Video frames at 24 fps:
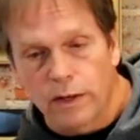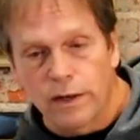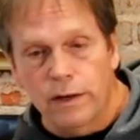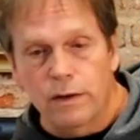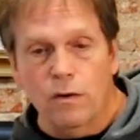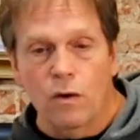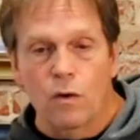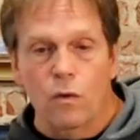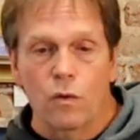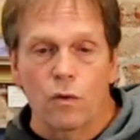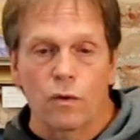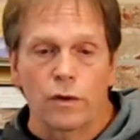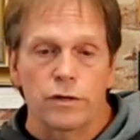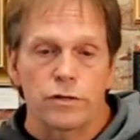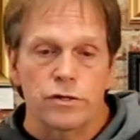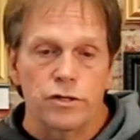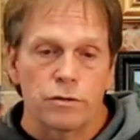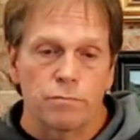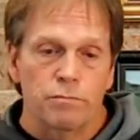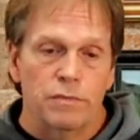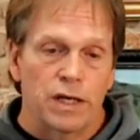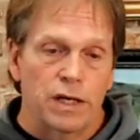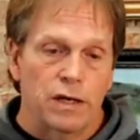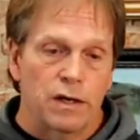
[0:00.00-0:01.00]
and
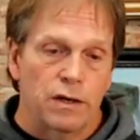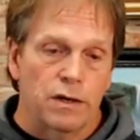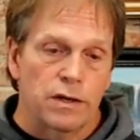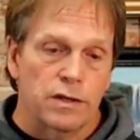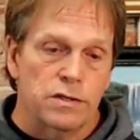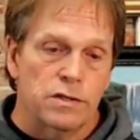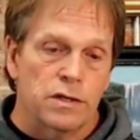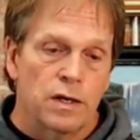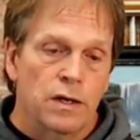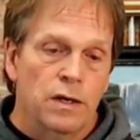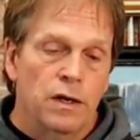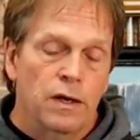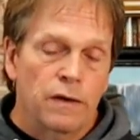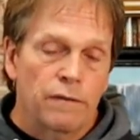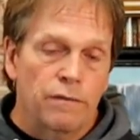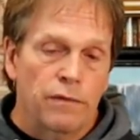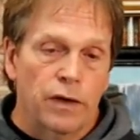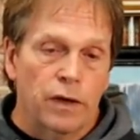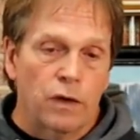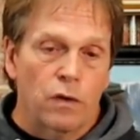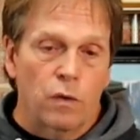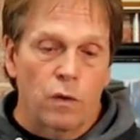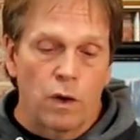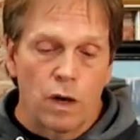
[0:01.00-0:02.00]
orange because
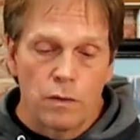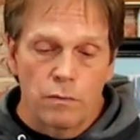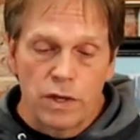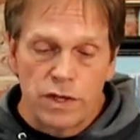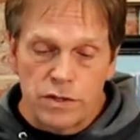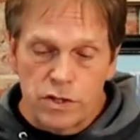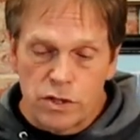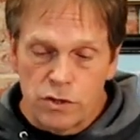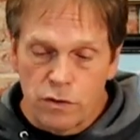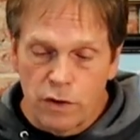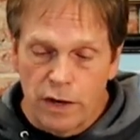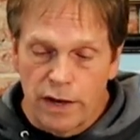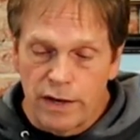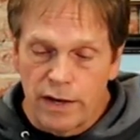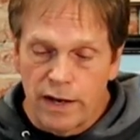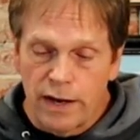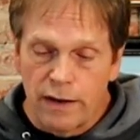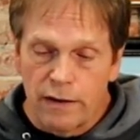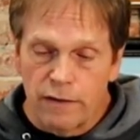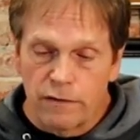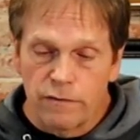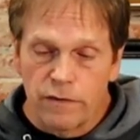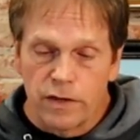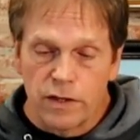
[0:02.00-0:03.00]
the chroma straight
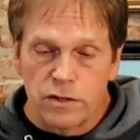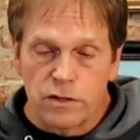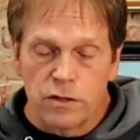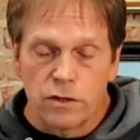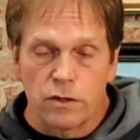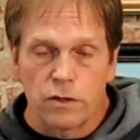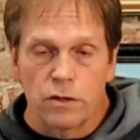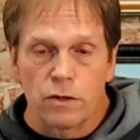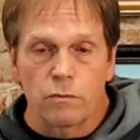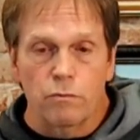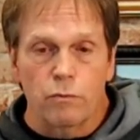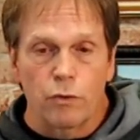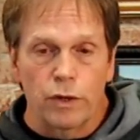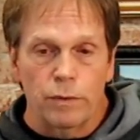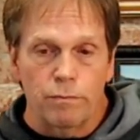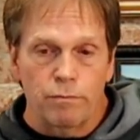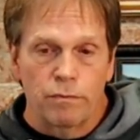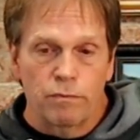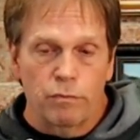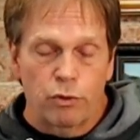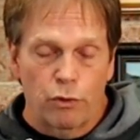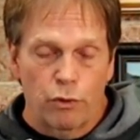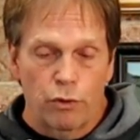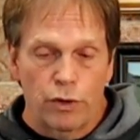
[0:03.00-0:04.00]
out of the tube
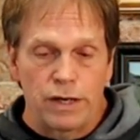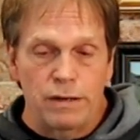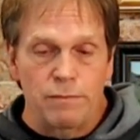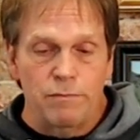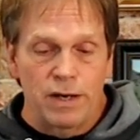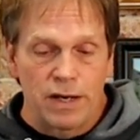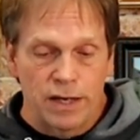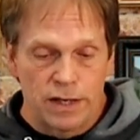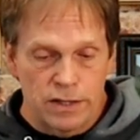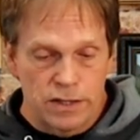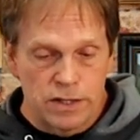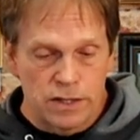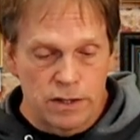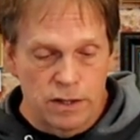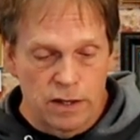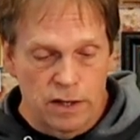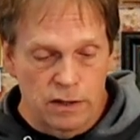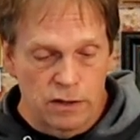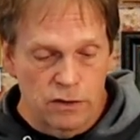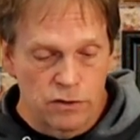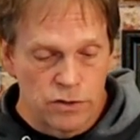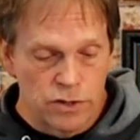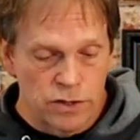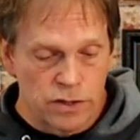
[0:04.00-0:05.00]
with pre-mixed
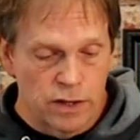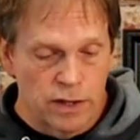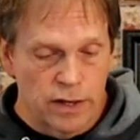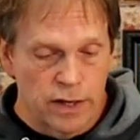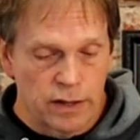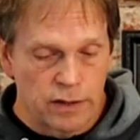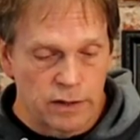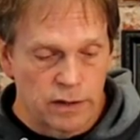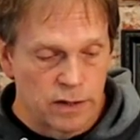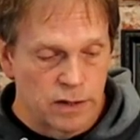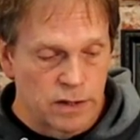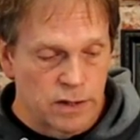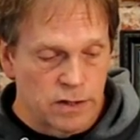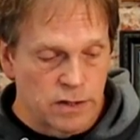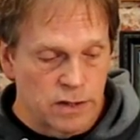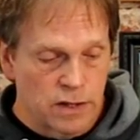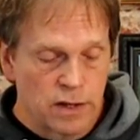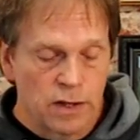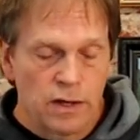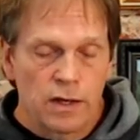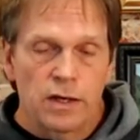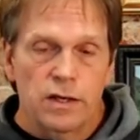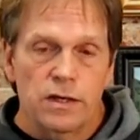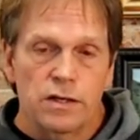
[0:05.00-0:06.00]
colors like
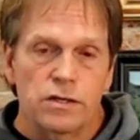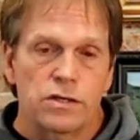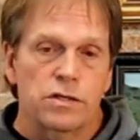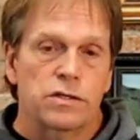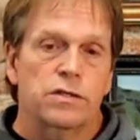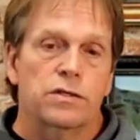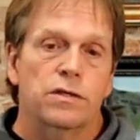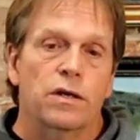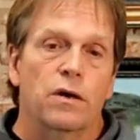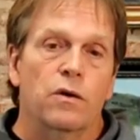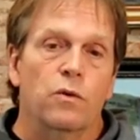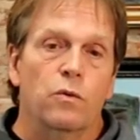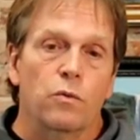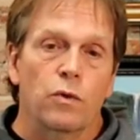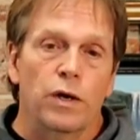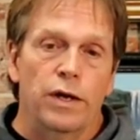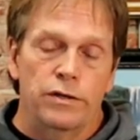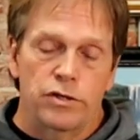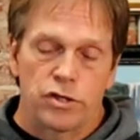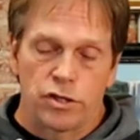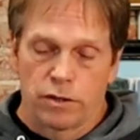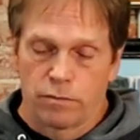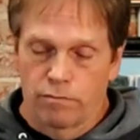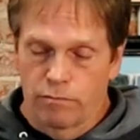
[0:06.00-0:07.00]
this is so
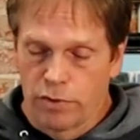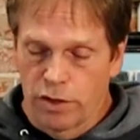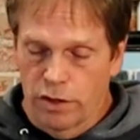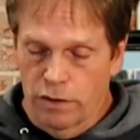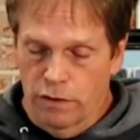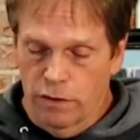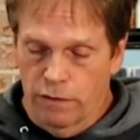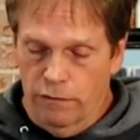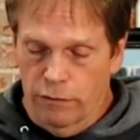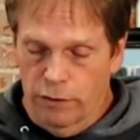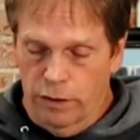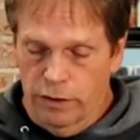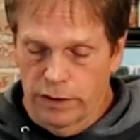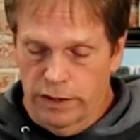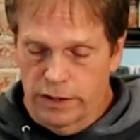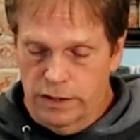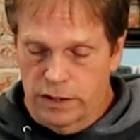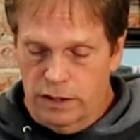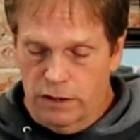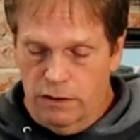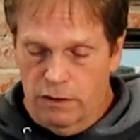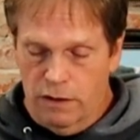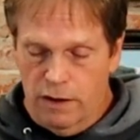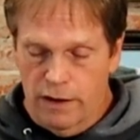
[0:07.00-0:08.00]
rich and beautiful.
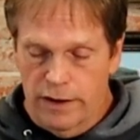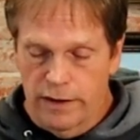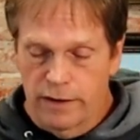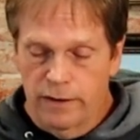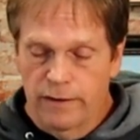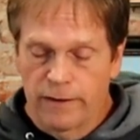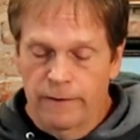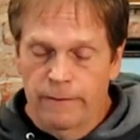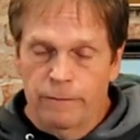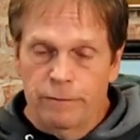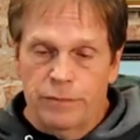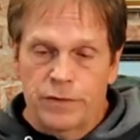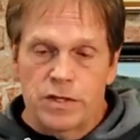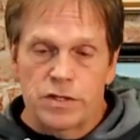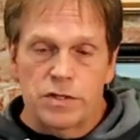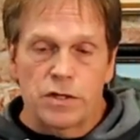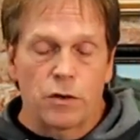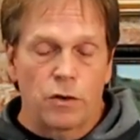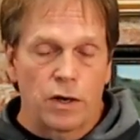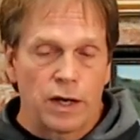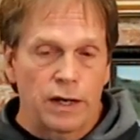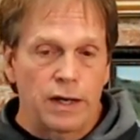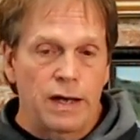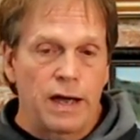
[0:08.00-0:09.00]
It's great.
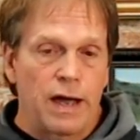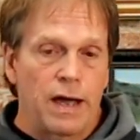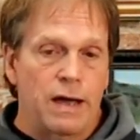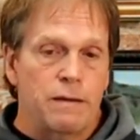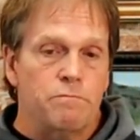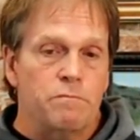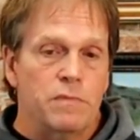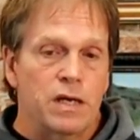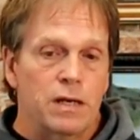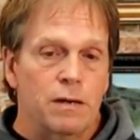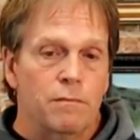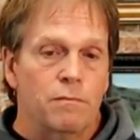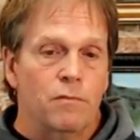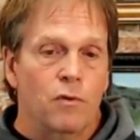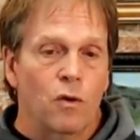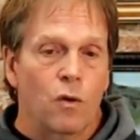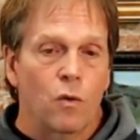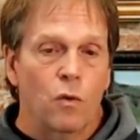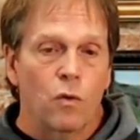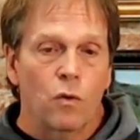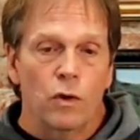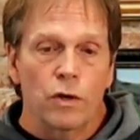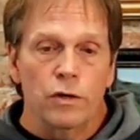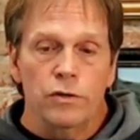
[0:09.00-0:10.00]
So a
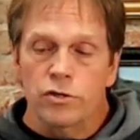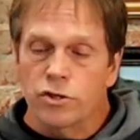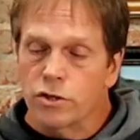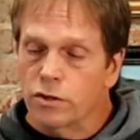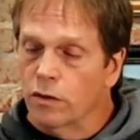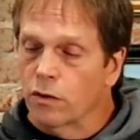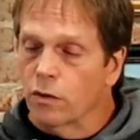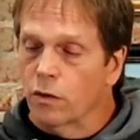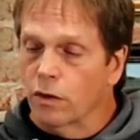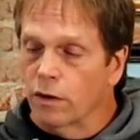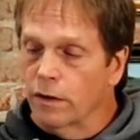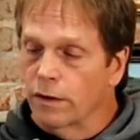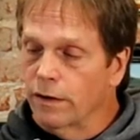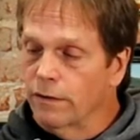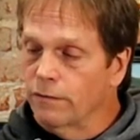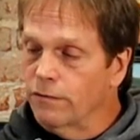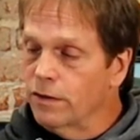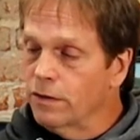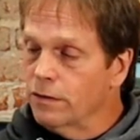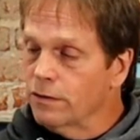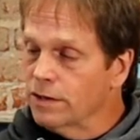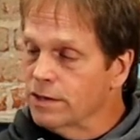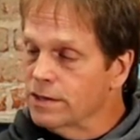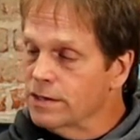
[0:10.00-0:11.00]
cadmium orange, or
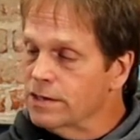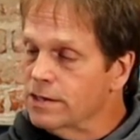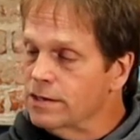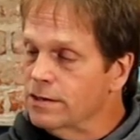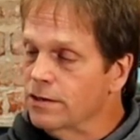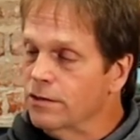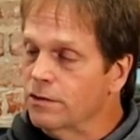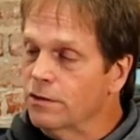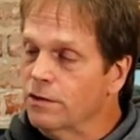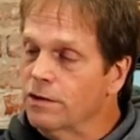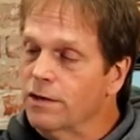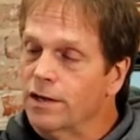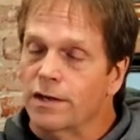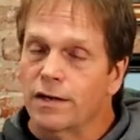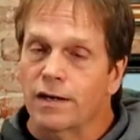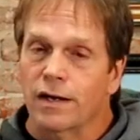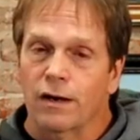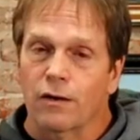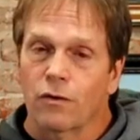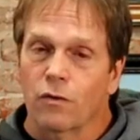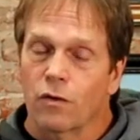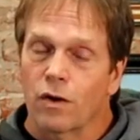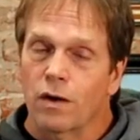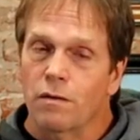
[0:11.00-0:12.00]
if you can still get
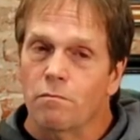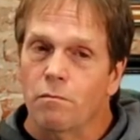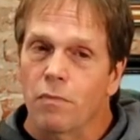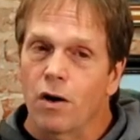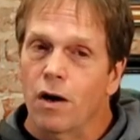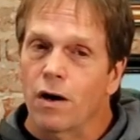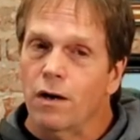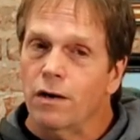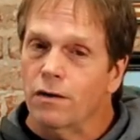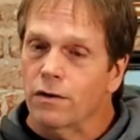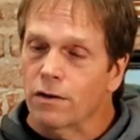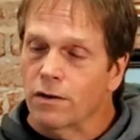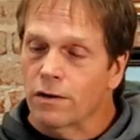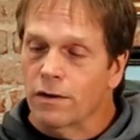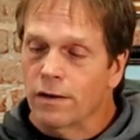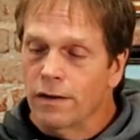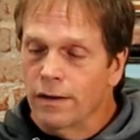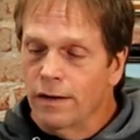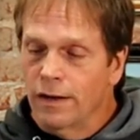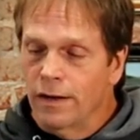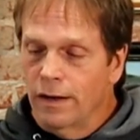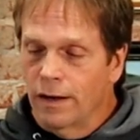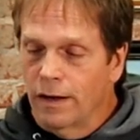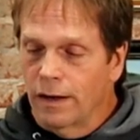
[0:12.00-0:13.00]
it, Grumbacher
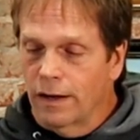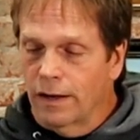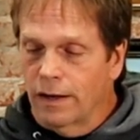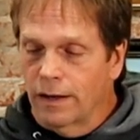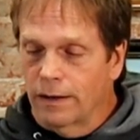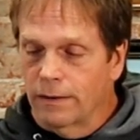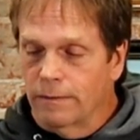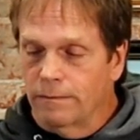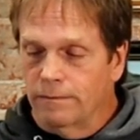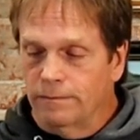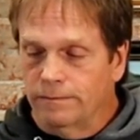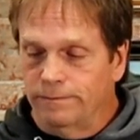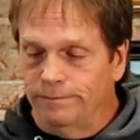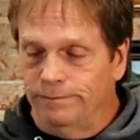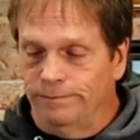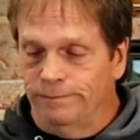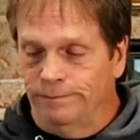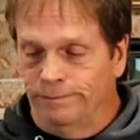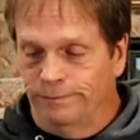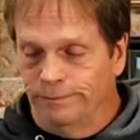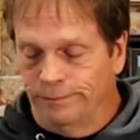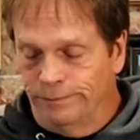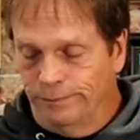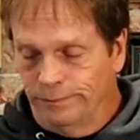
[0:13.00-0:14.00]

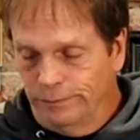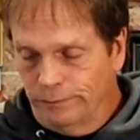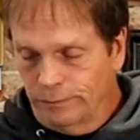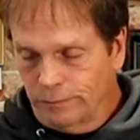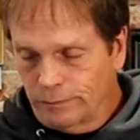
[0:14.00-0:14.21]
um,